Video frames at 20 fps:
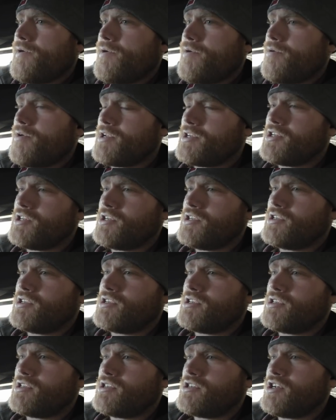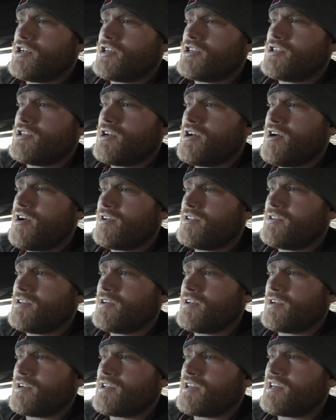which is just
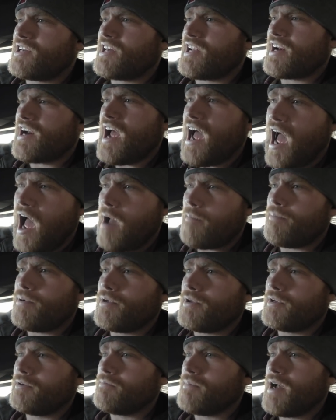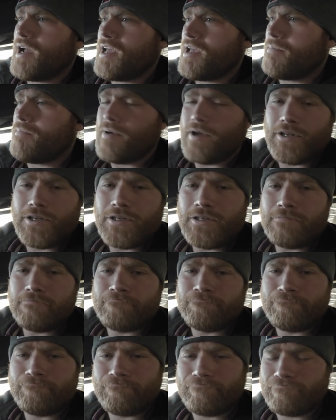utter crap in my
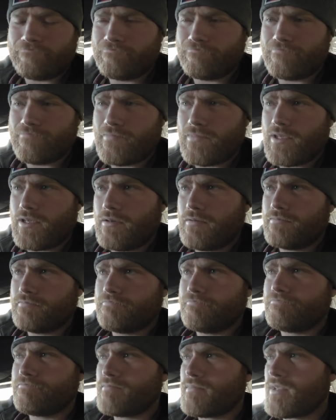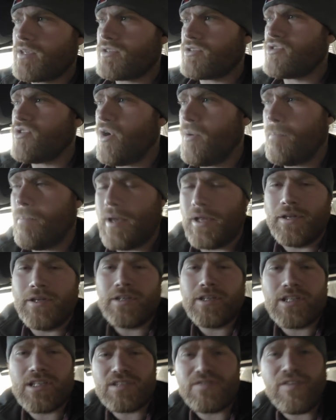opinion. It's not
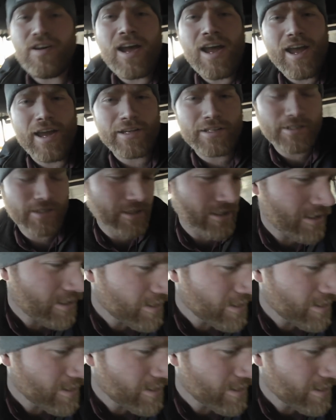opinion, it's fact,